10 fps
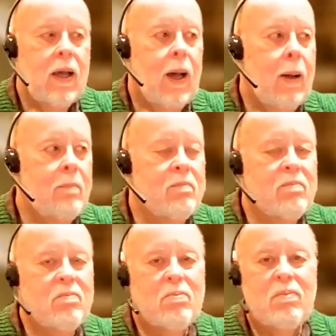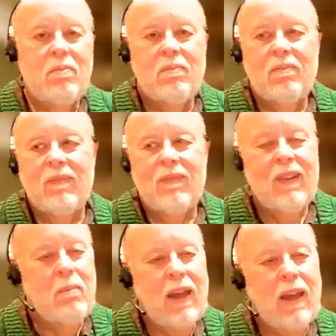Um,
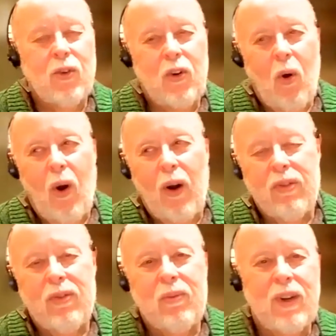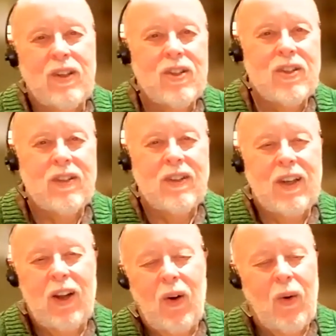Metro North, which you
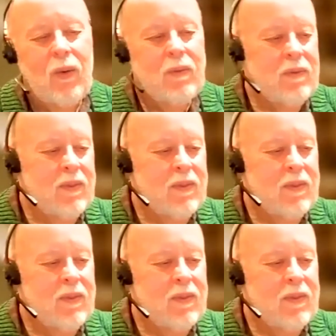know